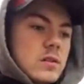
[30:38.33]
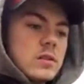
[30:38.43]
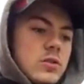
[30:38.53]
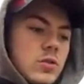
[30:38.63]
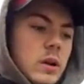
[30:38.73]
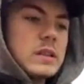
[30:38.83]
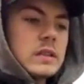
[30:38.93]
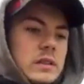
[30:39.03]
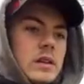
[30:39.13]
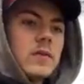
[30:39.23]

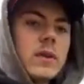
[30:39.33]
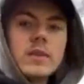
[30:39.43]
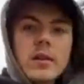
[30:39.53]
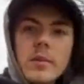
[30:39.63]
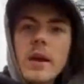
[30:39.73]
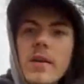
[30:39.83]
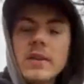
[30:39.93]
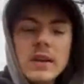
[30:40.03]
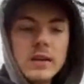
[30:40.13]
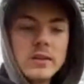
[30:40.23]
choices of whether to have
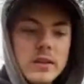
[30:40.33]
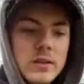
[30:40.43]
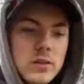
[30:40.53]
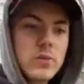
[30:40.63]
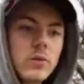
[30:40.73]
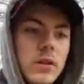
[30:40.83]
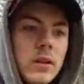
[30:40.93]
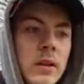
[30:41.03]
kids in school.